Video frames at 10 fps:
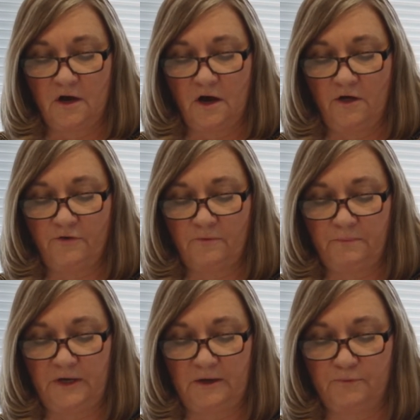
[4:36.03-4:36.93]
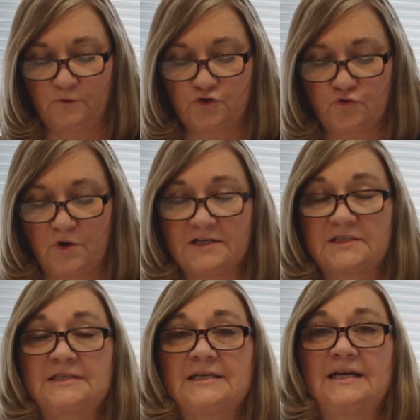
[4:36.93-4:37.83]
Other people
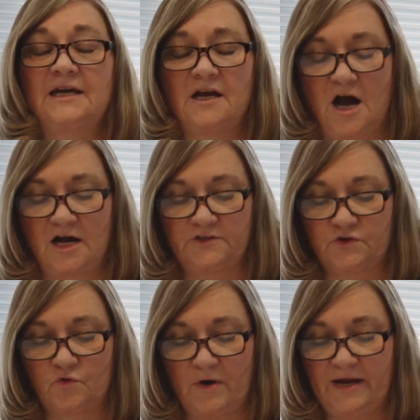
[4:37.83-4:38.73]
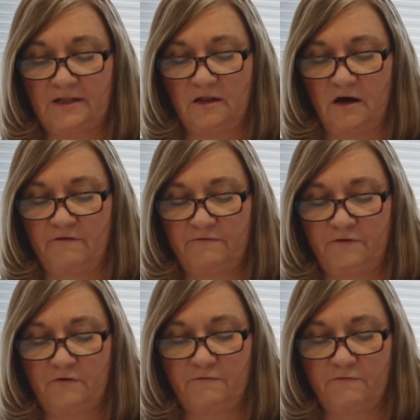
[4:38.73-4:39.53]
trust in God's great love